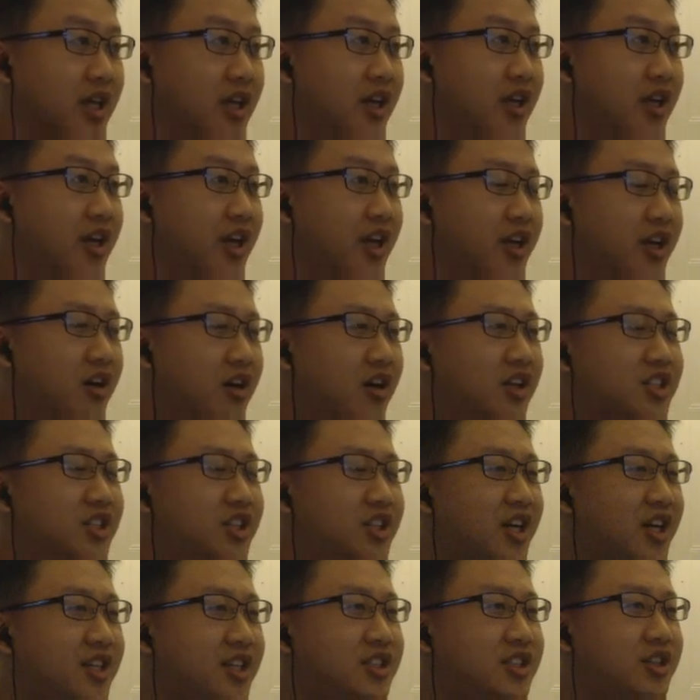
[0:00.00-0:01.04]
In
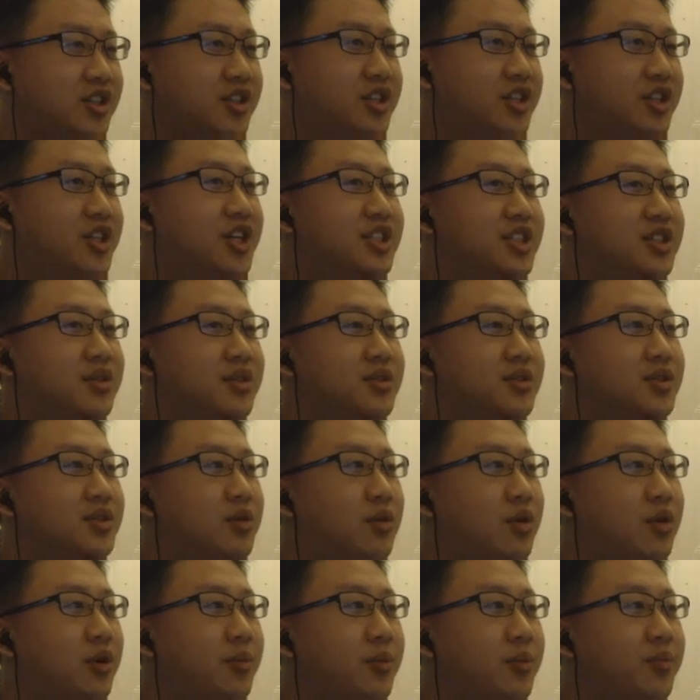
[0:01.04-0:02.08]
contrast to traditional
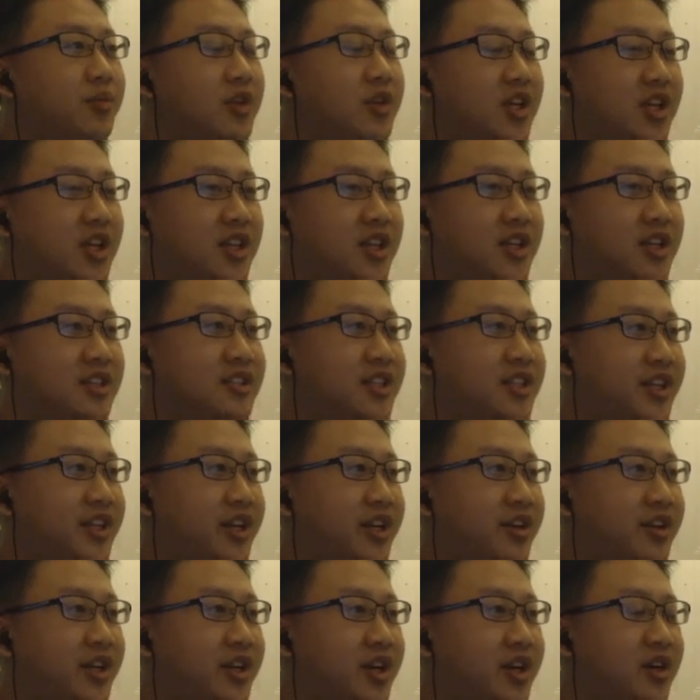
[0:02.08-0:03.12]
school, in the senior
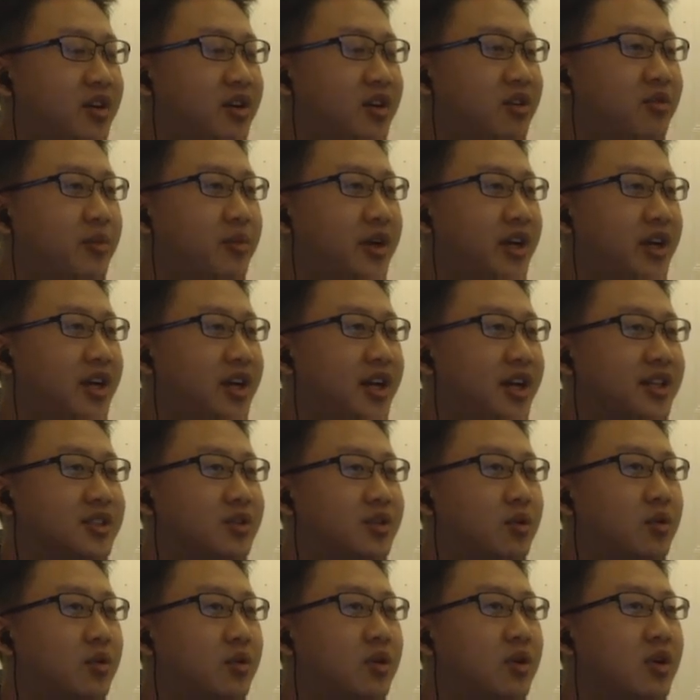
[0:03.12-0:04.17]
year of my high
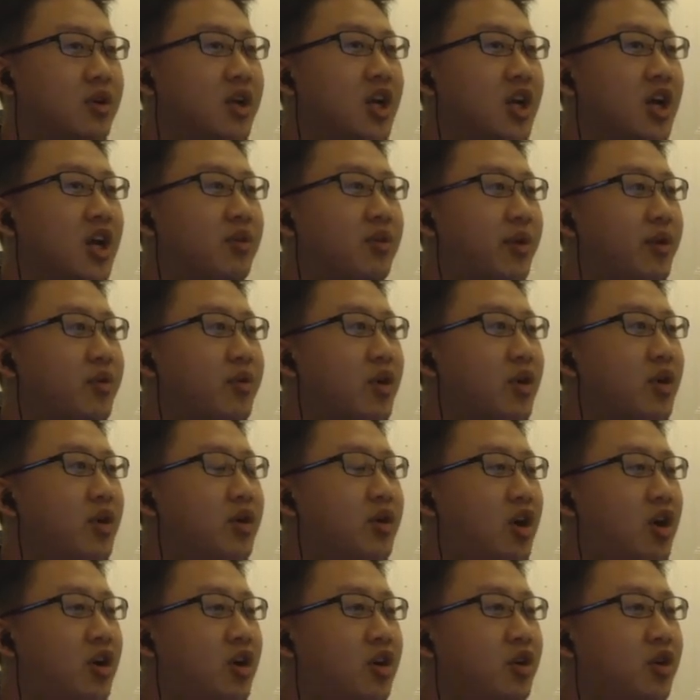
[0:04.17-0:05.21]
school, we wrote
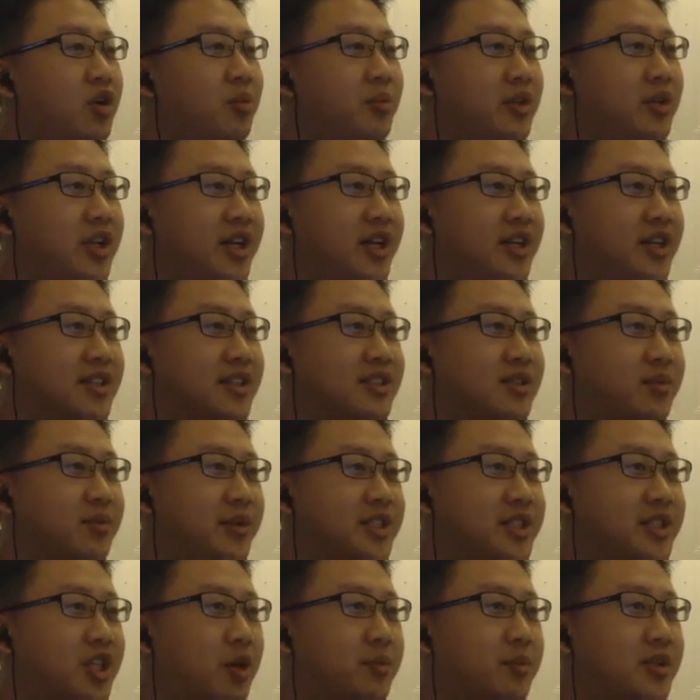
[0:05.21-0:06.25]
our own plays, which
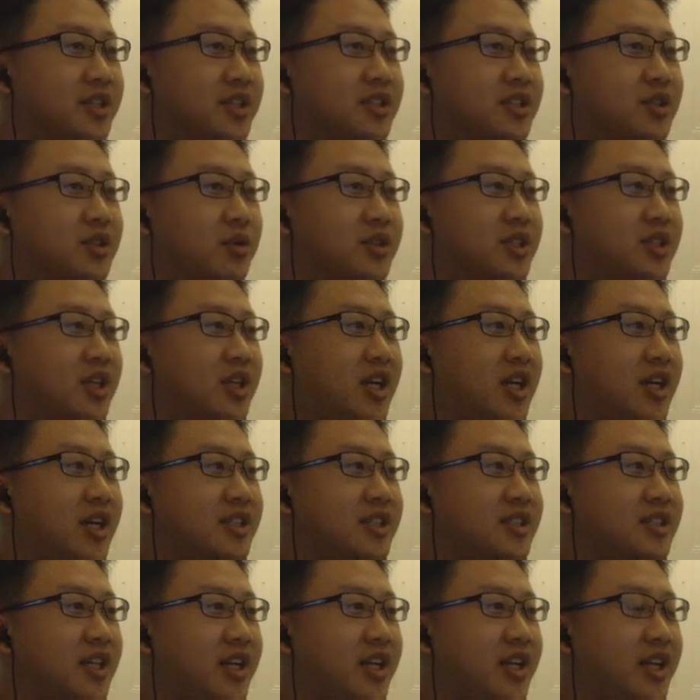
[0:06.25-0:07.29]
helped us socialize
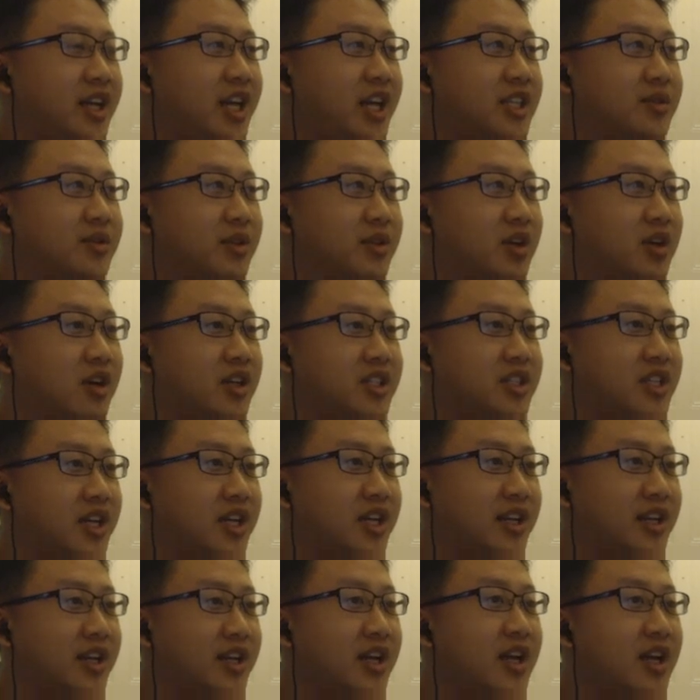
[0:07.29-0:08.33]
and engage with content,
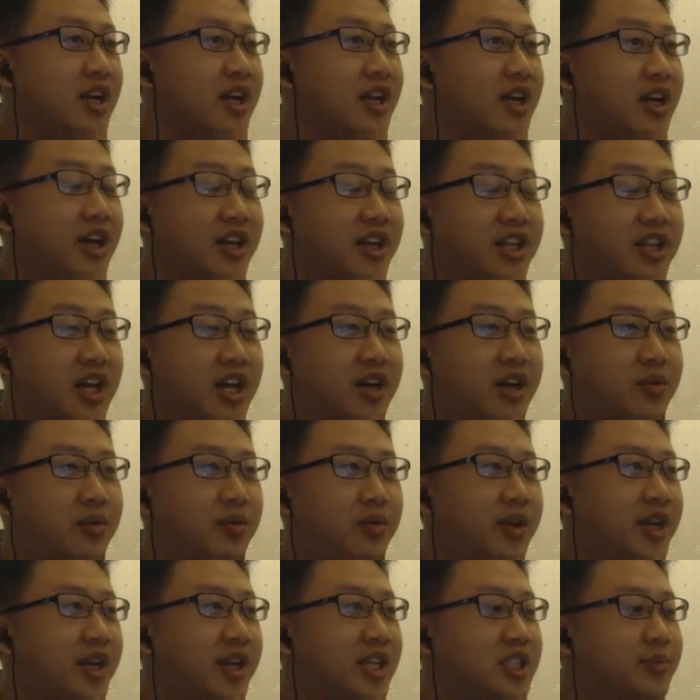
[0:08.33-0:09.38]
and that
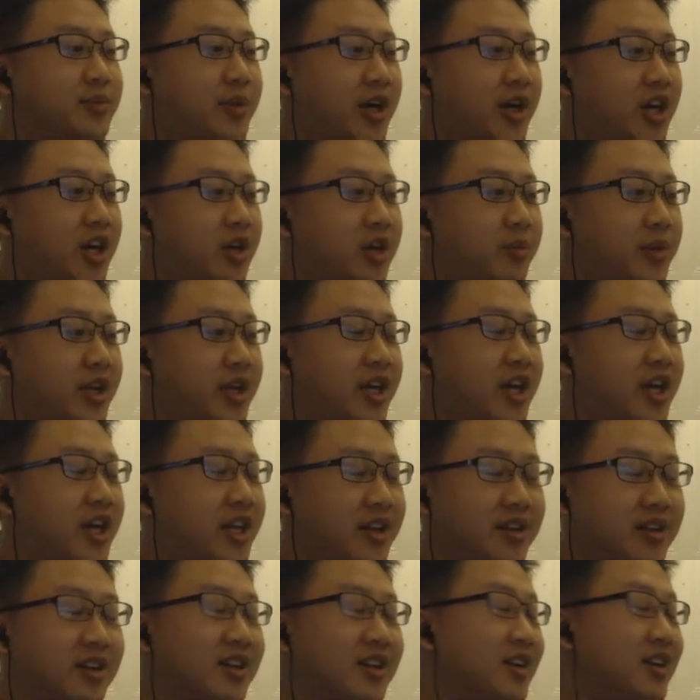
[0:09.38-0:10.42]
really inspired me and
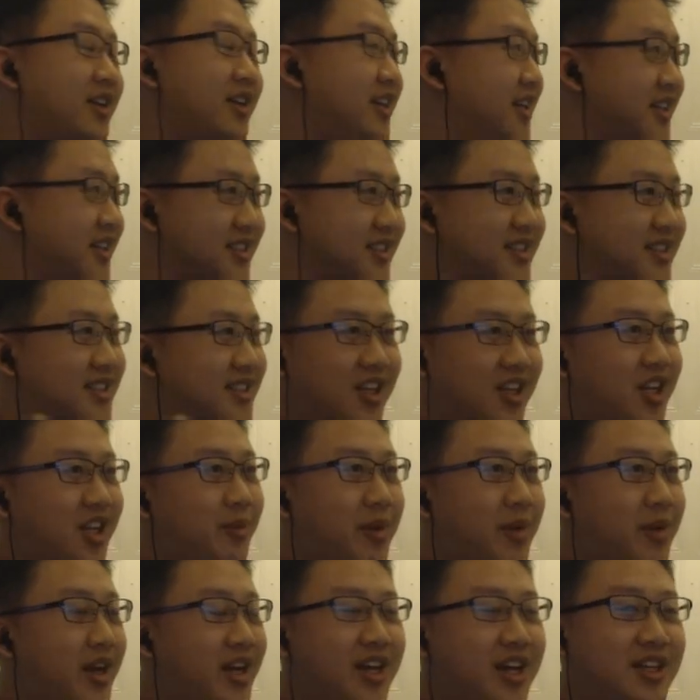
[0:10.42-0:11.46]
is still in my
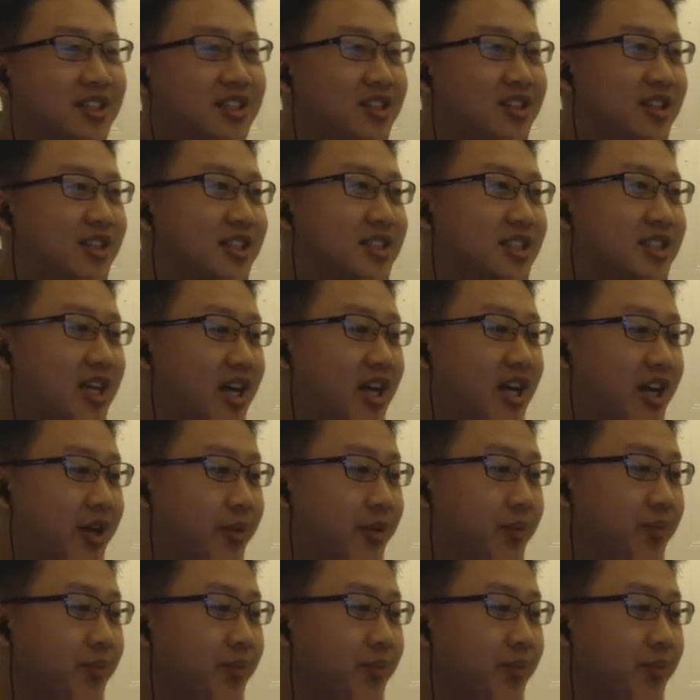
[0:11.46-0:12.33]
head to this day.